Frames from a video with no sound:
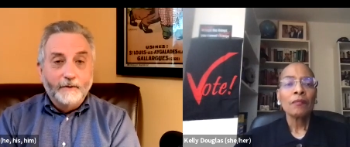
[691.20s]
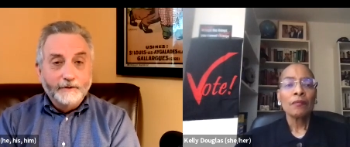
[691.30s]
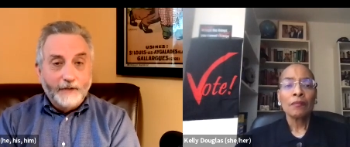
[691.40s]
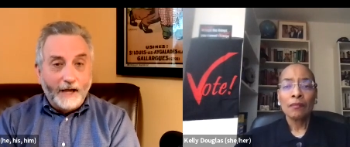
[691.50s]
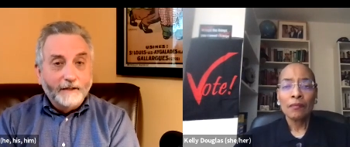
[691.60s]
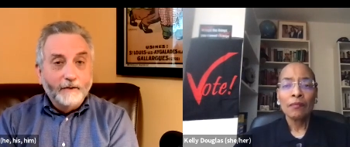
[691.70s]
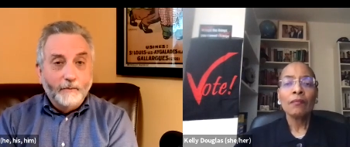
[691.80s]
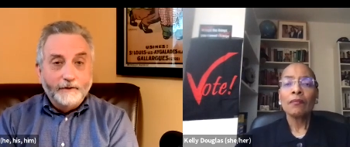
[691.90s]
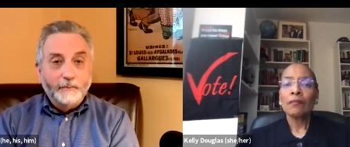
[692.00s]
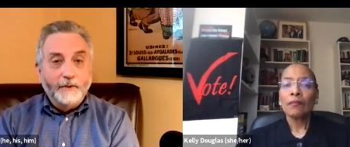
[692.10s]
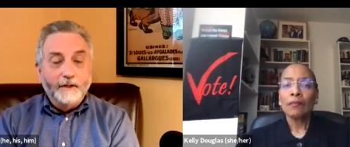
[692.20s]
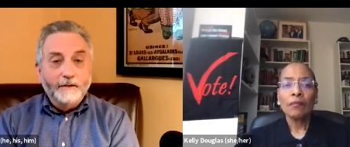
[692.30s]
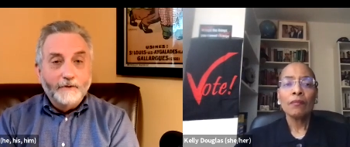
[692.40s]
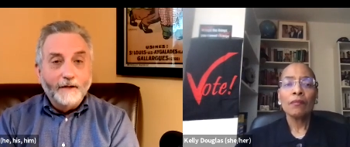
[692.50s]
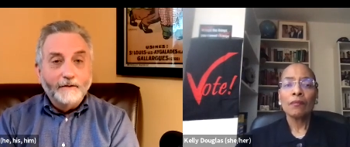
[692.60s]
Speaker 1: know exactly what's
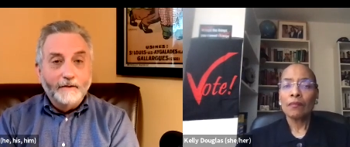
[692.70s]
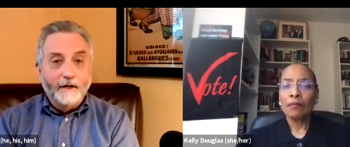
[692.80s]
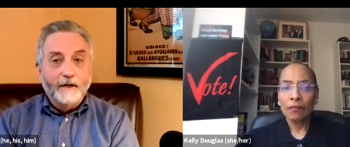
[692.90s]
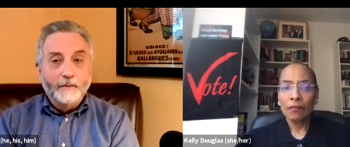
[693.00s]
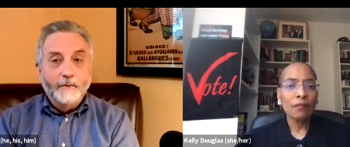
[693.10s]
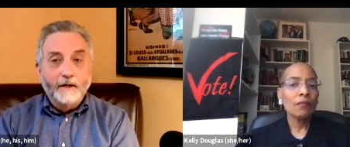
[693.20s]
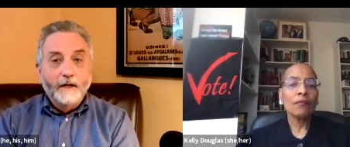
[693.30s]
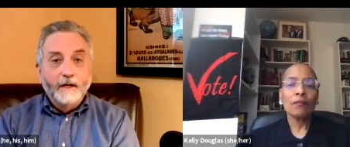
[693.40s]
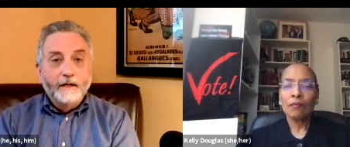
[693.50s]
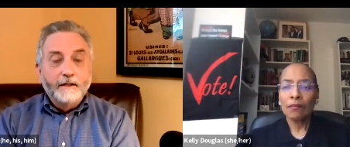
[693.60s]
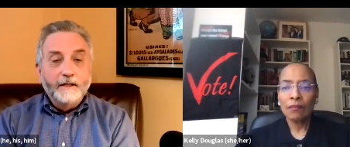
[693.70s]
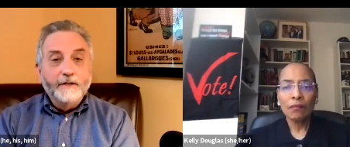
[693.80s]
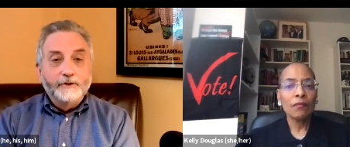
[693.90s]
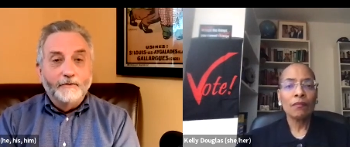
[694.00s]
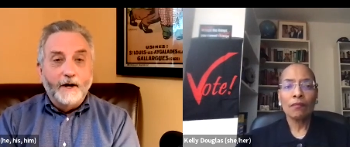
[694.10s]
being taught there, but
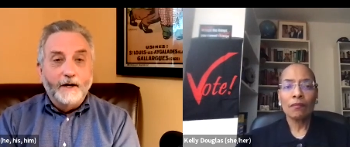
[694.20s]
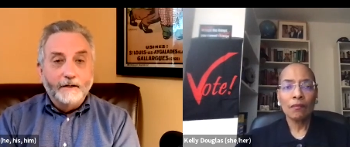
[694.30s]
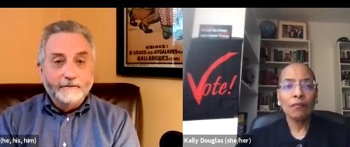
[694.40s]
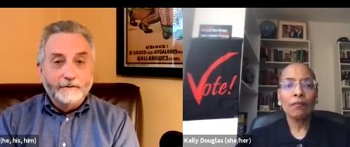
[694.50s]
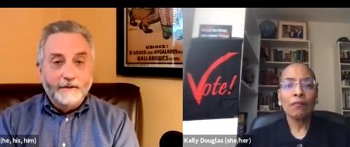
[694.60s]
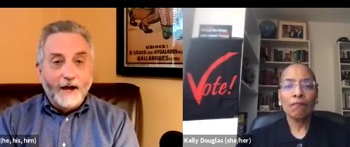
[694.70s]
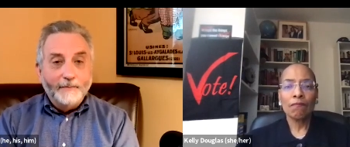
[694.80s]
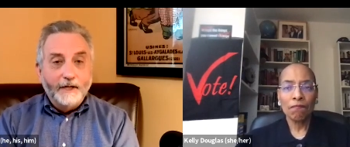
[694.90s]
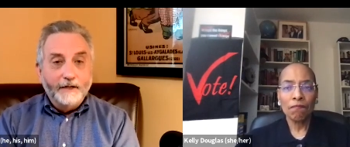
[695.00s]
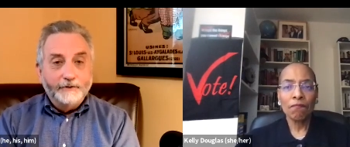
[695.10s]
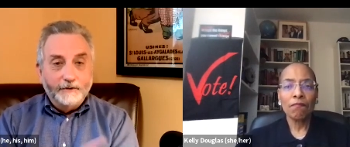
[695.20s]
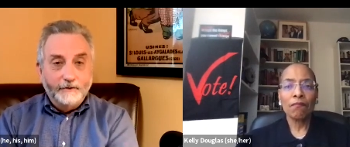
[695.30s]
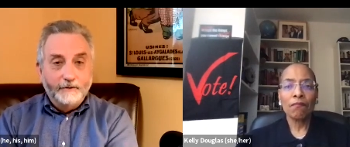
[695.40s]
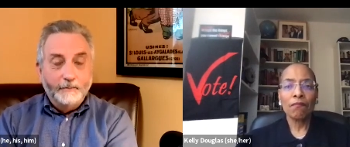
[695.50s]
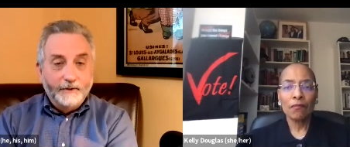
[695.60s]
each of our denominations,
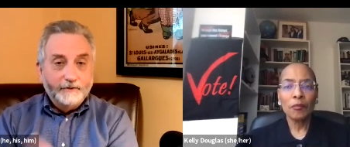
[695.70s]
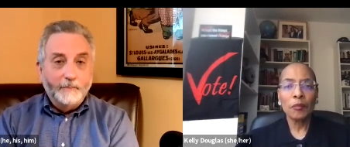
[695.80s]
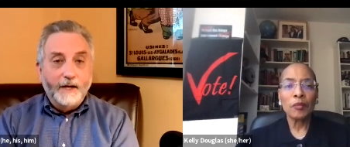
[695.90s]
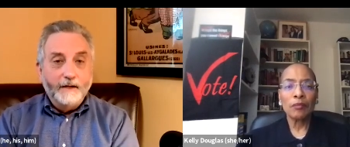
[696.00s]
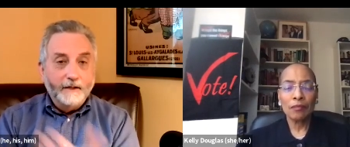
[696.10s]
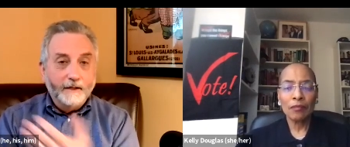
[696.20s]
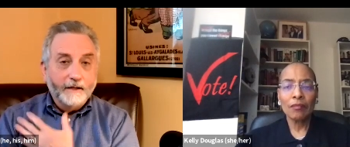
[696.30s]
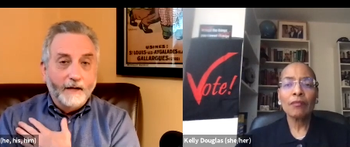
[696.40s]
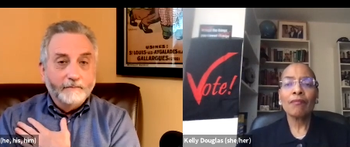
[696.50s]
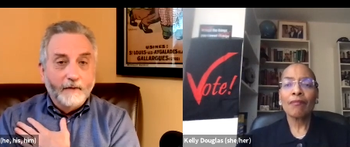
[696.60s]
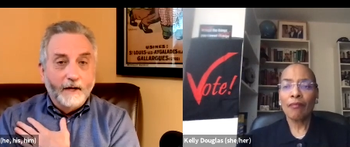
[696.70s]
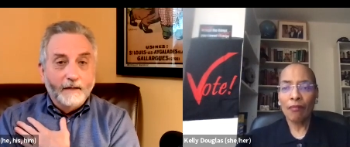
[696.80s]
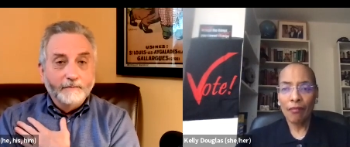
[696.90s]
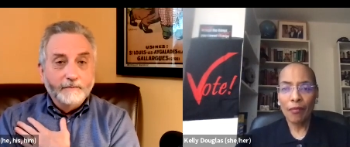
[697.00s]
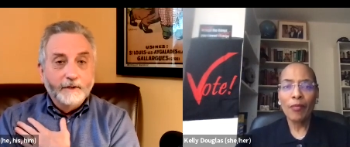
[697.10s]
you're Episcopalian, I'm,
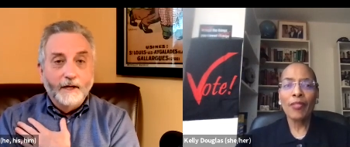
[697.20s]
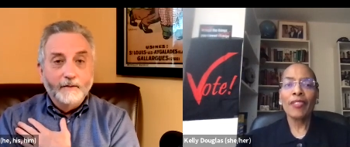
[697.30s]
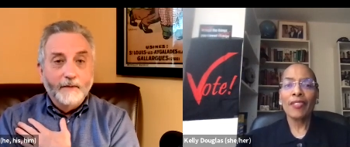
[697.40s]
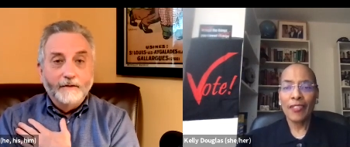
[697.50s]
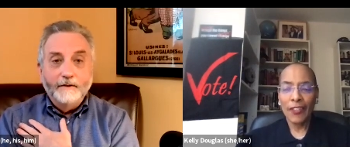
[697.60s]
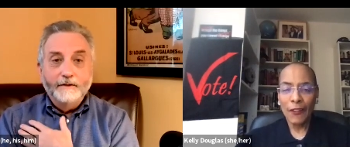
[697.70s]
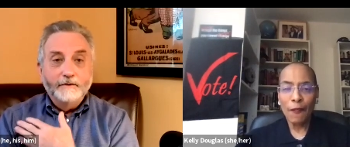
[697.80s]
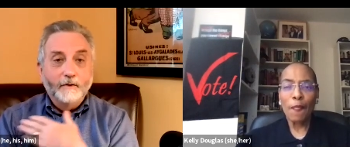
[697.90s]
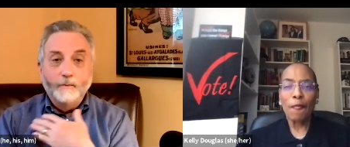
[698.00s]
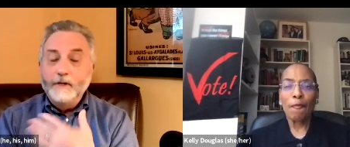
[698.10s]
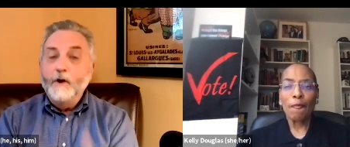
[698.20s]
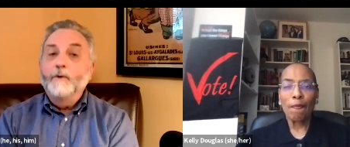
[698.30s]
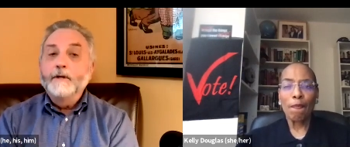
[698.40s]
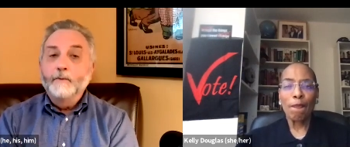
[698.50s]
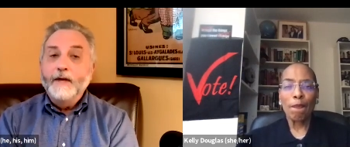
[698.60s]
I'm United Methodist, we
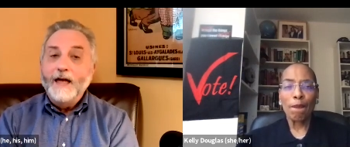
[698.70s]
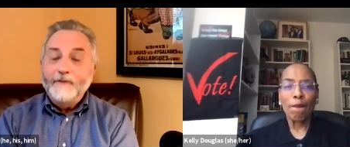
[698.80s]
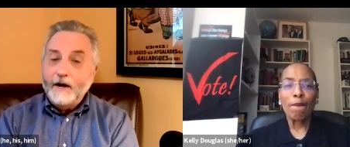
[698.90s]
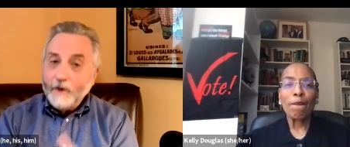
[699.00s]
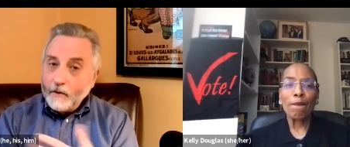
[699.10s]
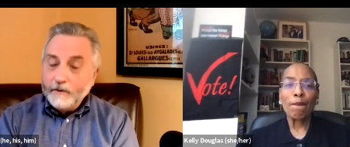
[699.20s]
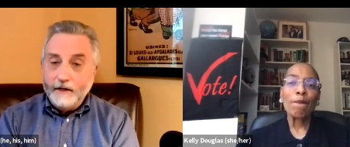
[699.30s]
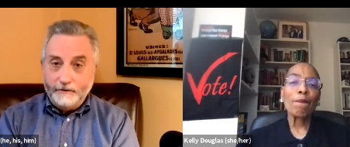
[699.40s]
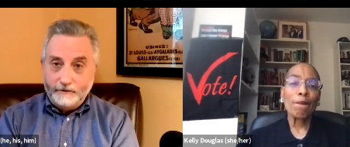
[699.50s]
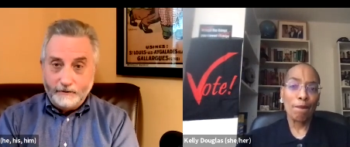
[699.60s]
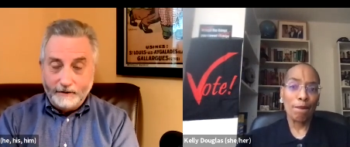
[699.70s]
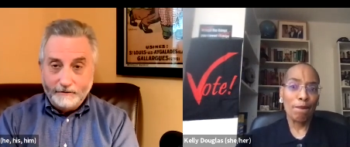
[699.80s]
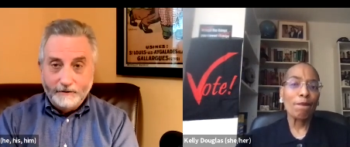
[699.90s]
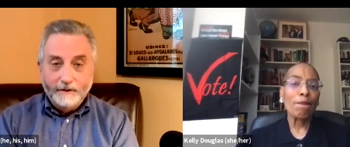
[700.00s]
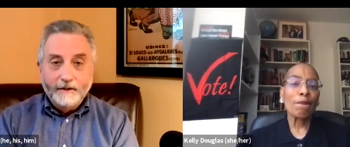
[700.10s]
own, we have our own
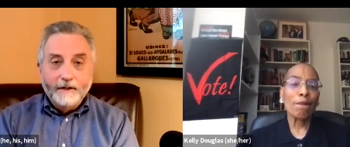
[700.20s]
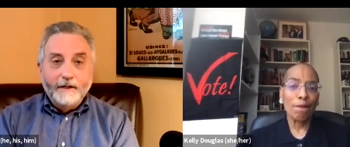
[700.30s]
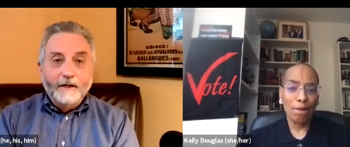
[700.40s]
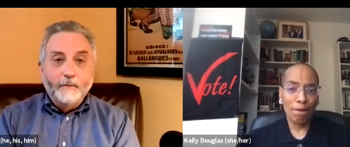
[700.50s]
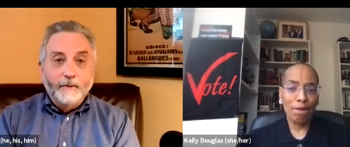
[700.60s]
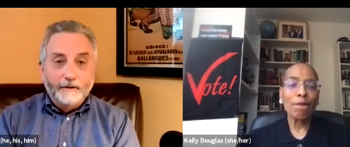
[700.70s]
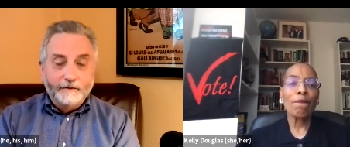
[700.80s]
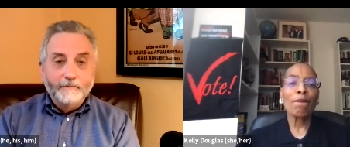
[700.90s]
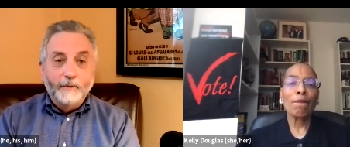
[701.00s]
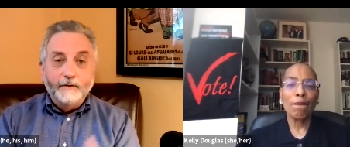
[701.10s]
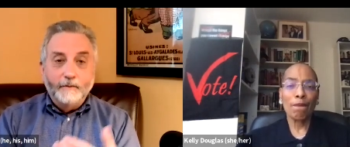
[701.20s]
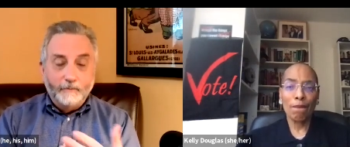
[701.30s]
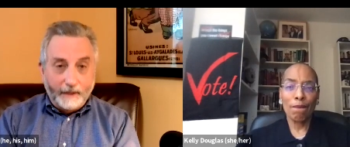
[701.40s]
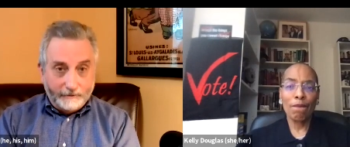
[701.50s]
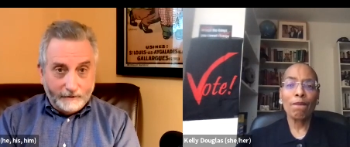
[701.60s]
histories with, with
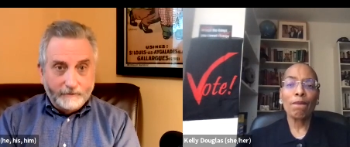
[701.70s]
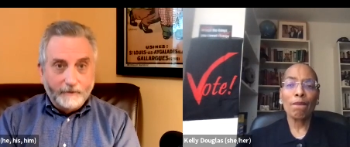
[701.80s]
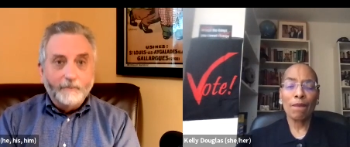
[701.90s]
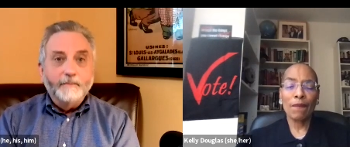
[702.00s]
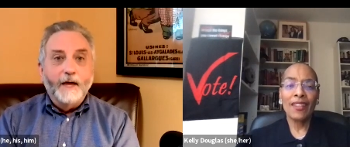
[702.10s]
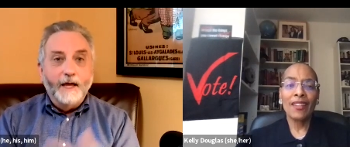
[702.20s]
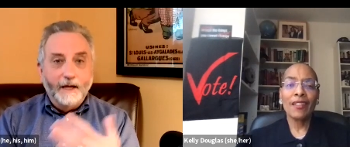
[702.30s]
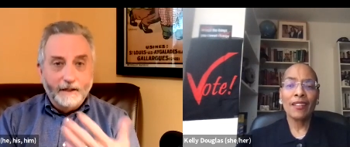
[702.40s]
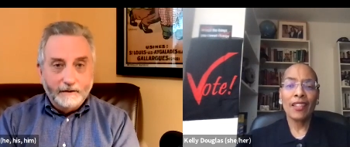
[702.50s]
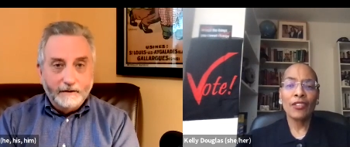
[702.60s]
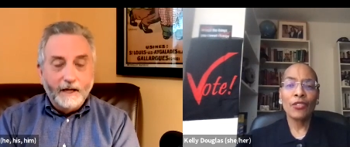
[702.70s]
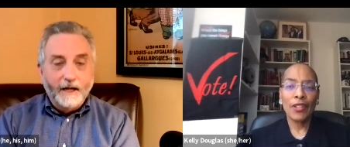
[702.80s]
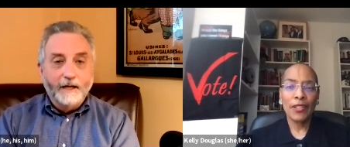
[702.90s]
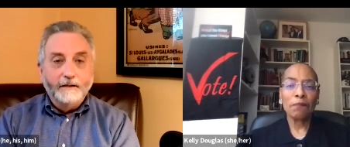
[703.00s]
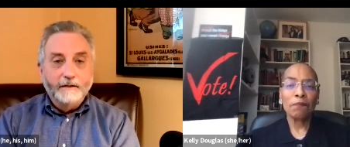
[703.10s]
racism and,
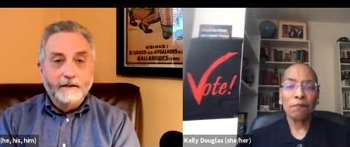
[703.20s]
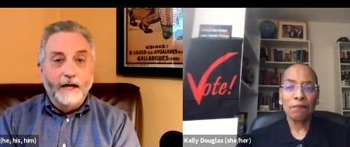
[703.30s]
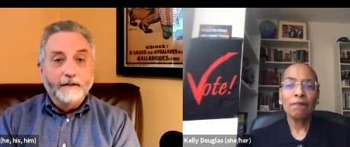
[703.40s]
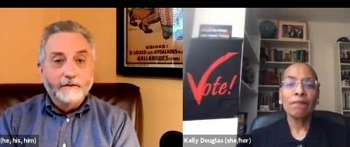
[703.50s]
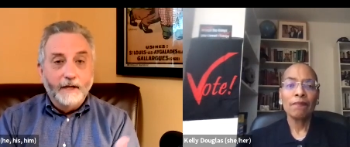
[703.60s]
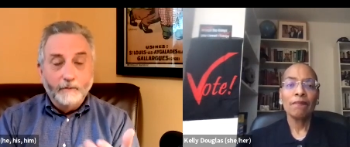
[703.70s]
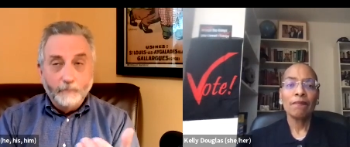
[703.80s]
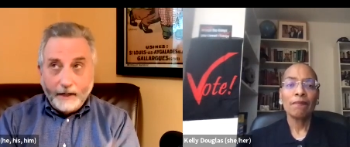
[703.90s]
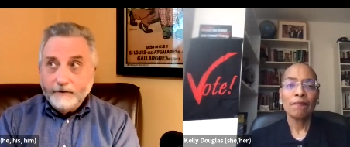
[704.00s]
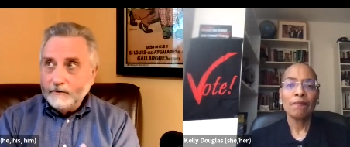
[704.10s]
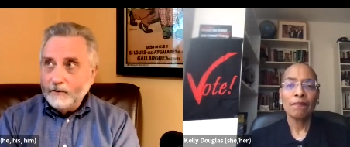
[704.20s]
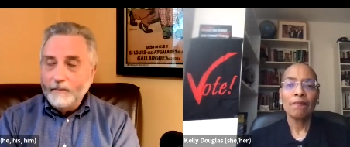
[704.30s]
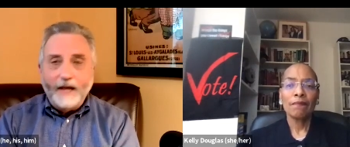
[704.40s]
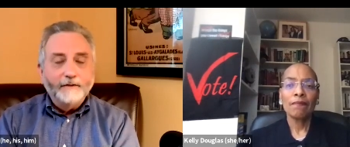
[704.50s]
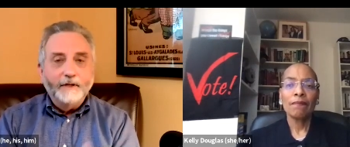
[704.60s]
right. and, and, and
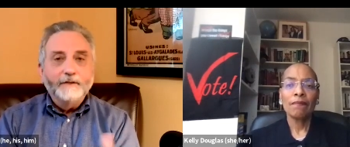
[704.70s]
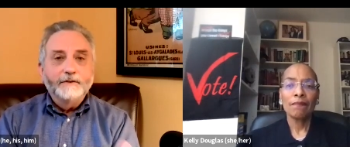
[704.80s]
racism as a